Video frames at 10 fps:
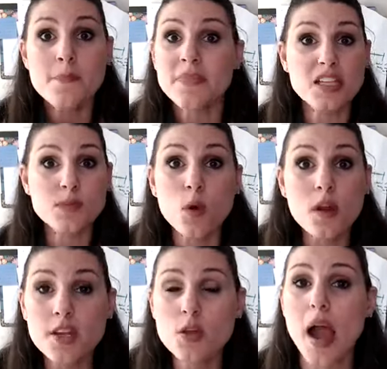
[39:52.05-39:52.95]
That's more
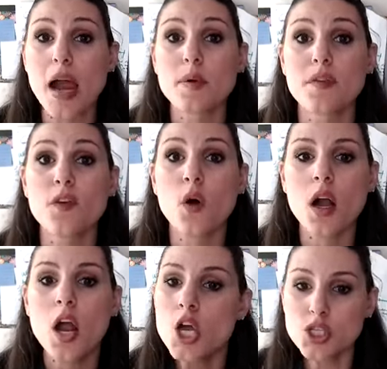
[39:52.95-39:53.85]
than you had before.
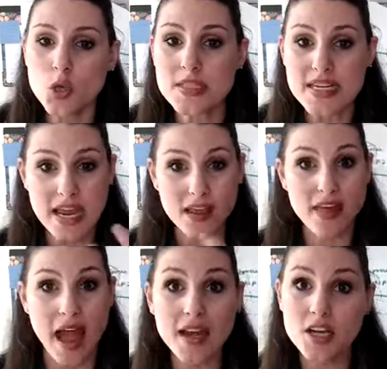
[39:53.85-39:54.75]
So take that